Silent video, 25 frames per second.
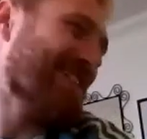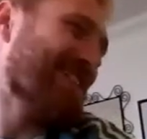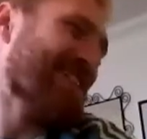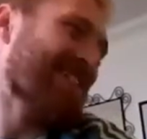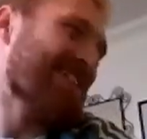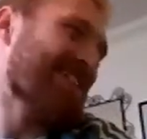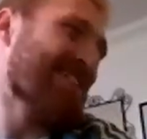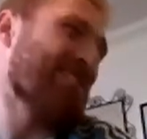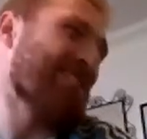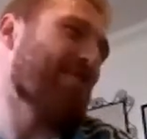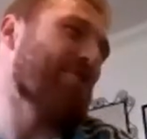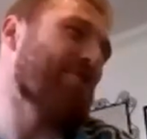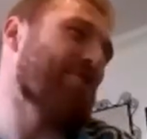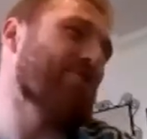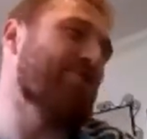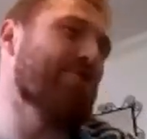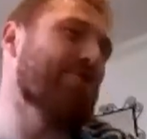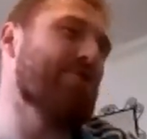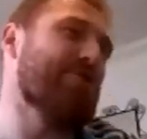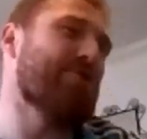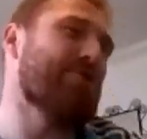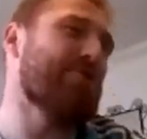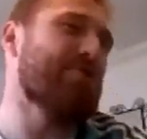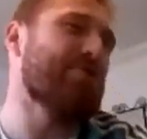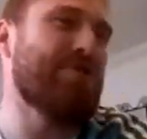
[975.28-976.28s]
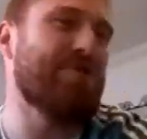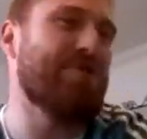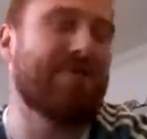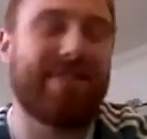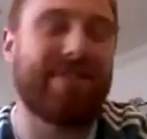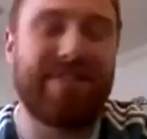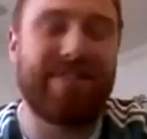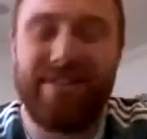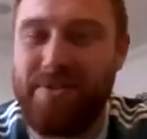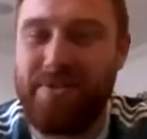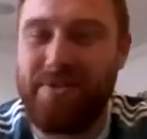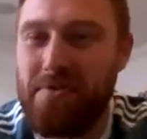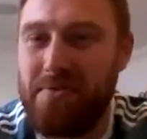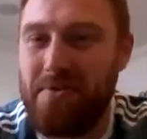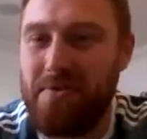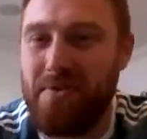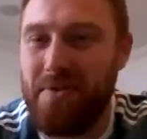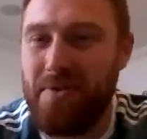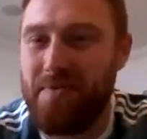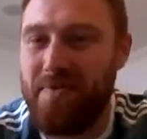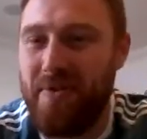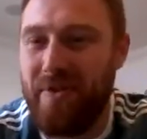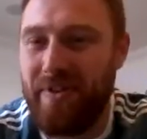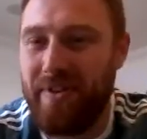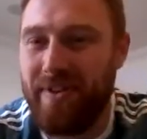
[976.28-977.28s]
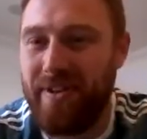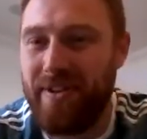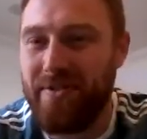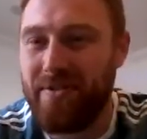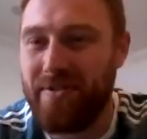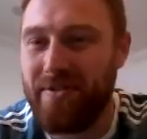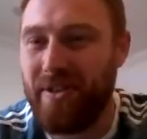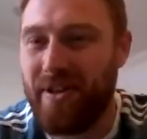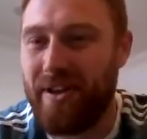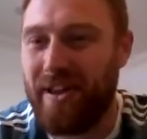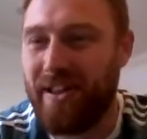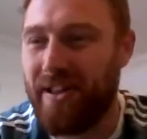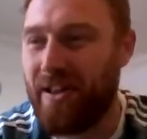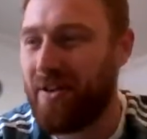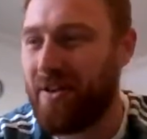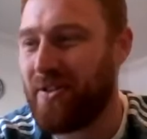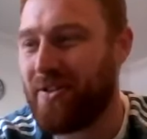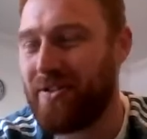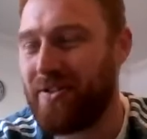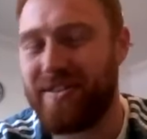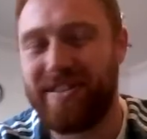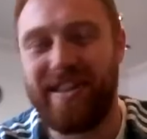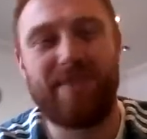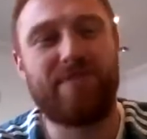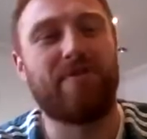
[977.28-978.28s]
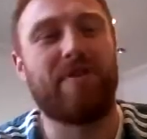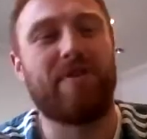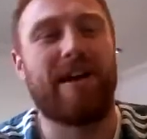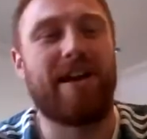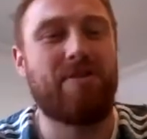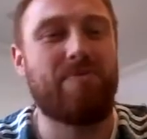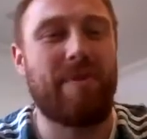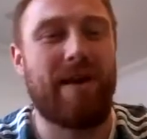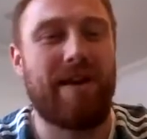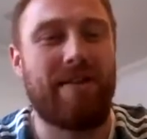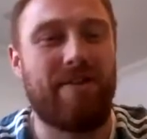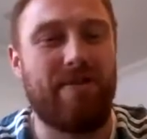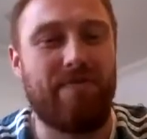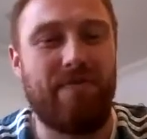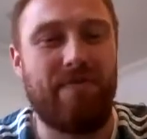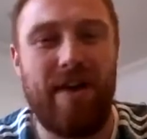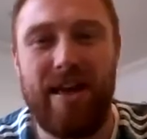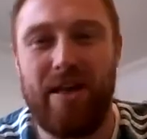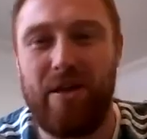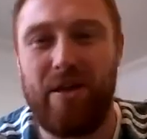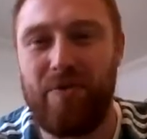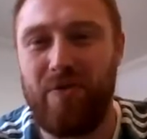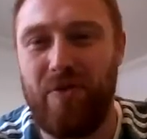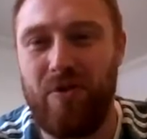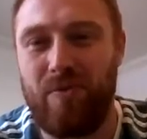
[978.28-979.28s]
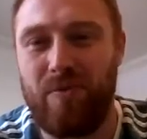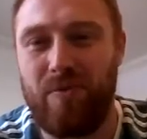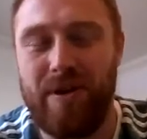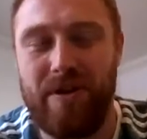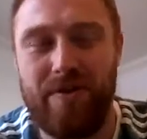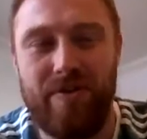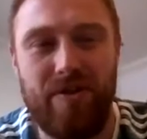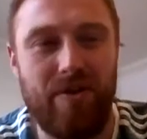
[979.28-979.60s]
So you're looking at different aspects of health as well.